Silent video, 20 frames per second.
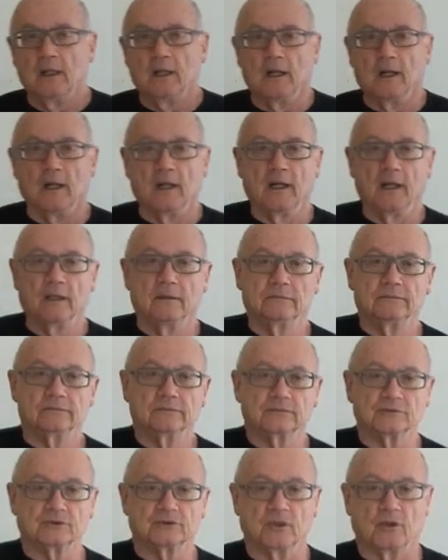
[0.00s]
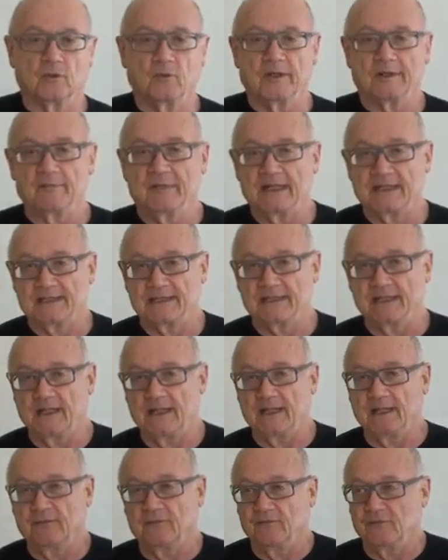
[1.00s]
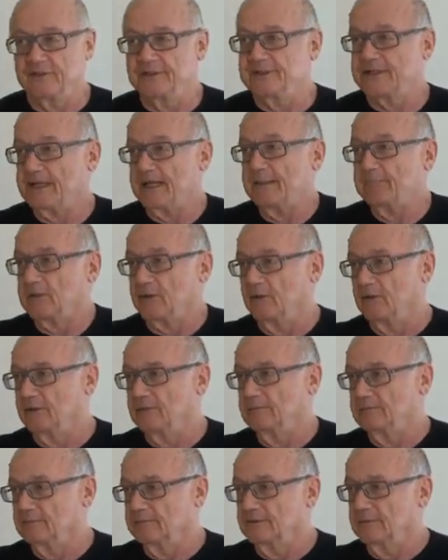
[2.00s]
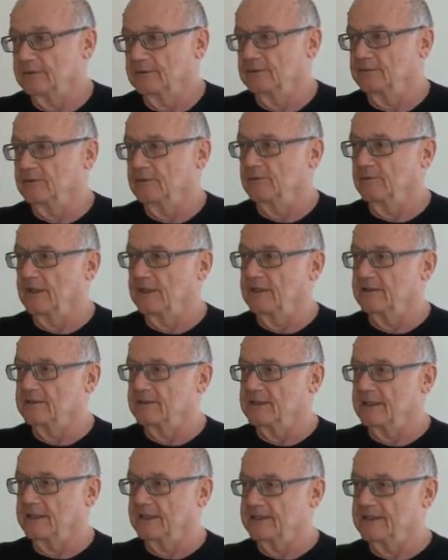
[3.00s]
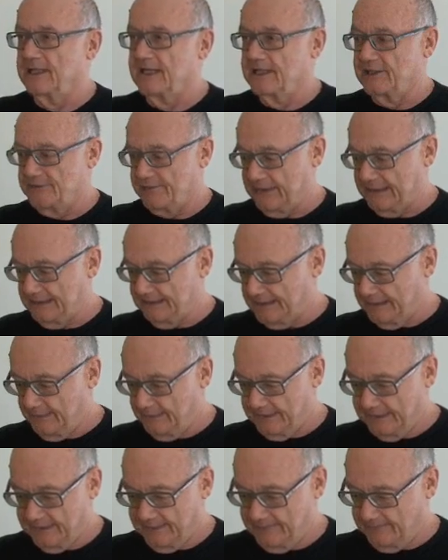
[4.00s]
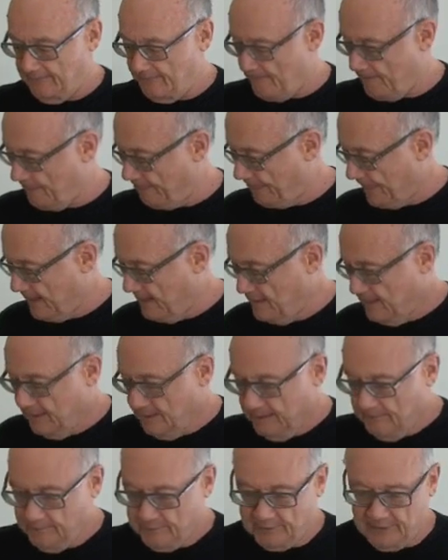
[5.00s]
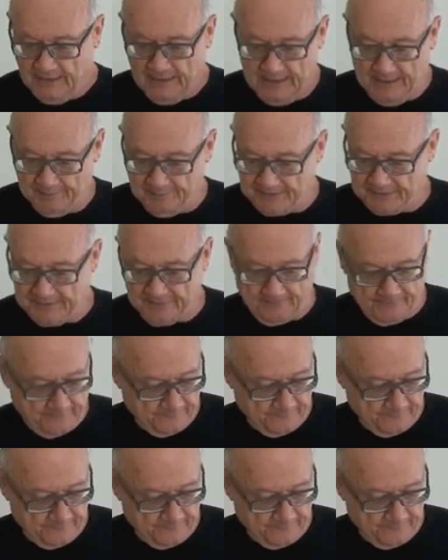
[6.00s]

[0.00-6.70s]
So one might say for a scapegoat, if one wanted to exaggerate a little bit, perhaps.